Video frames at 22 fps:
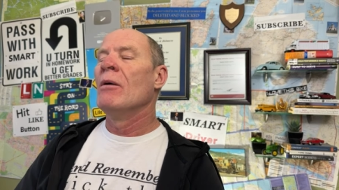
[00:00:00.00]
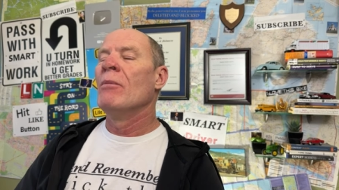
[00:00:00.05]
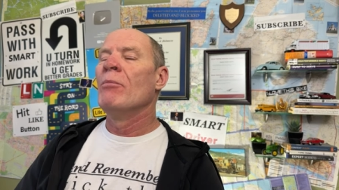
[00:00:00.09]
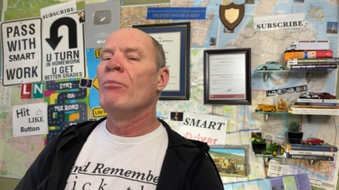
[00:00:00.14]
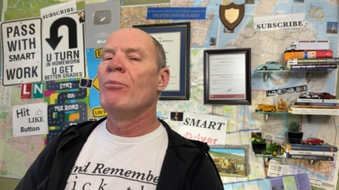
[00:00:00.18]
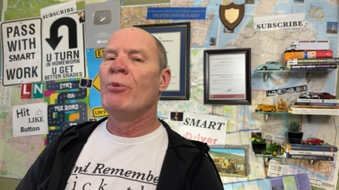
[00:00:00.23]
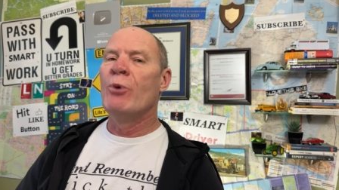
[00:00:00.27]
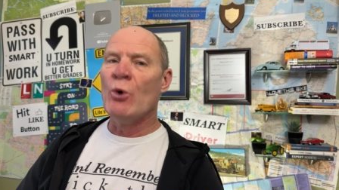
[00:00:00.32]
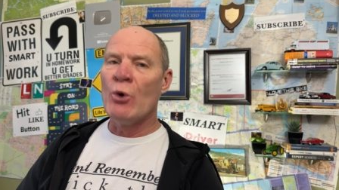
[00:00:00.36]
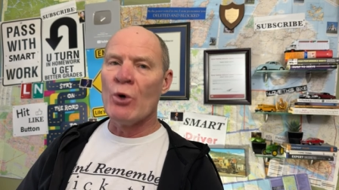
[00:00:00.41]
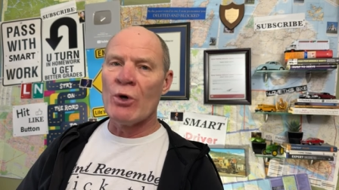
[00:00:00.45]

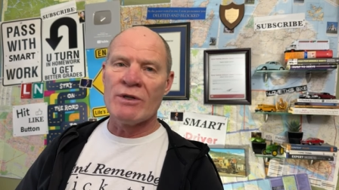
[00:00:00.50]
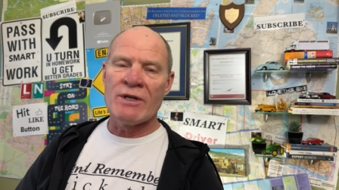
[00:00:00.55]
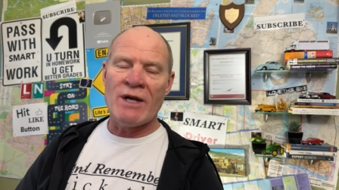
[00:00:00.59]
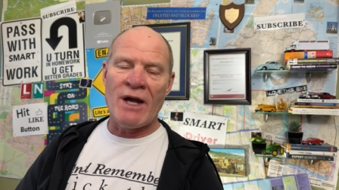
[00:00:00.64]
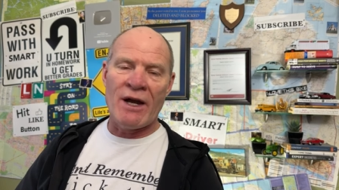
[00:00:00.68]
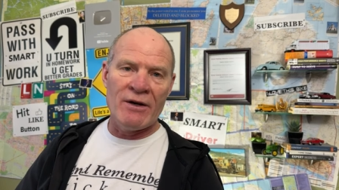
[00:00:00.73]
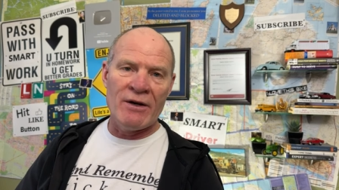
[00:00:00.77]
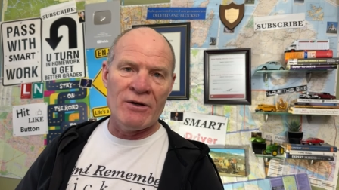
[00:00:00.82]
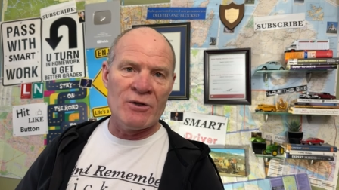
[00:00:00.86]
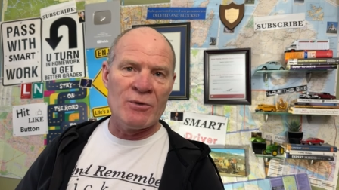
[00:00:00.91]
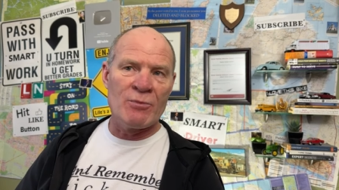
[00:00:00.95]
poor
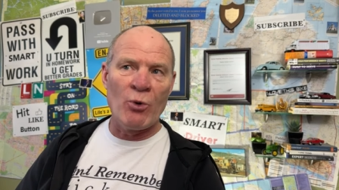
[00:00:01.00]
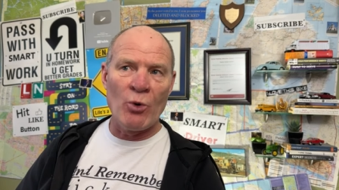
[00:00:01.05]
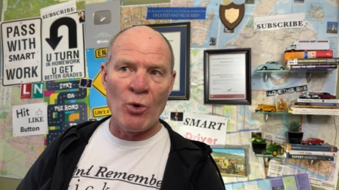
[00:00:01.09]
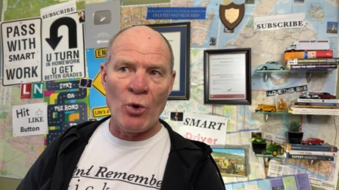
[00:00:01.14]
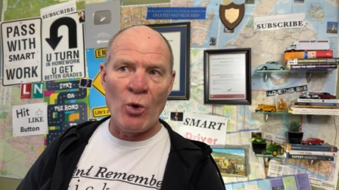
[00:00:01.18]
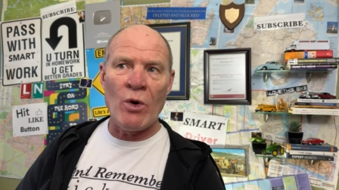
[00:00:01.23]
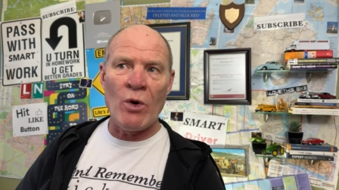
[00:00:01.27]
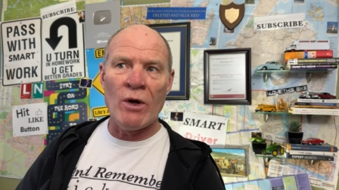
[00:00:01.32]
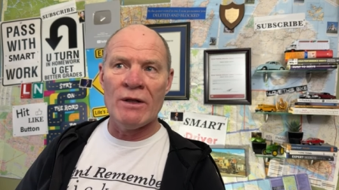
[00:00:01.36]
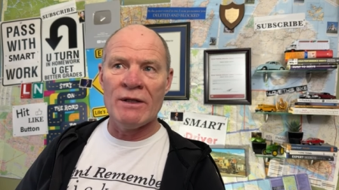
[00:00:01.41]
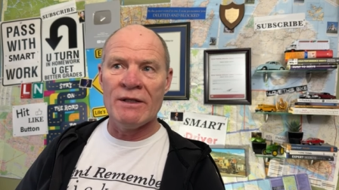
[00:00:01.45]
tires, poor
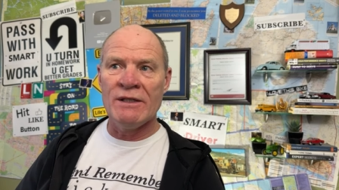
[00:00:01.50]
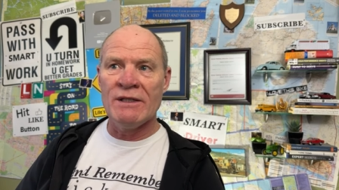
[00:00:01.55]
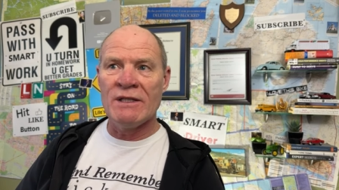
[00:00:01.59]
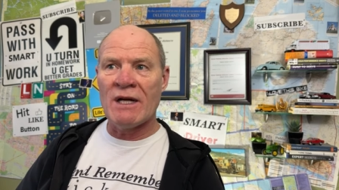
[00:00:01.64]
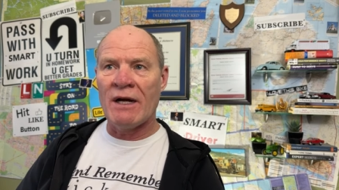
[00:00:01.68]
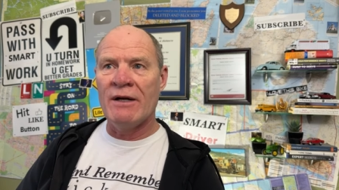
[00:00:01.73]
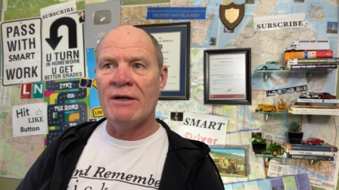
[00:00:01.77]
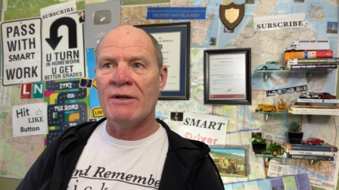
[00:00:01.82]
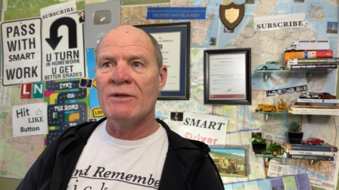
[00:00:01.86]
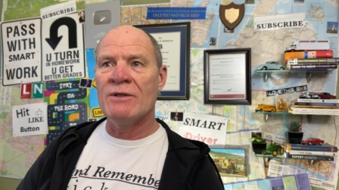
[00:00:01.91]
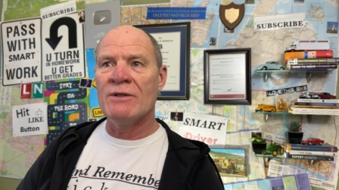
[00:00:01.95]
quality
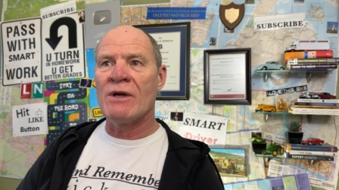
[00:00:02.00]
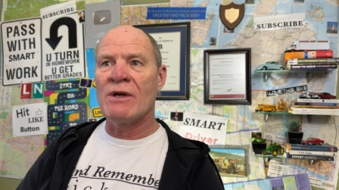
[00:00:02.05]
tires,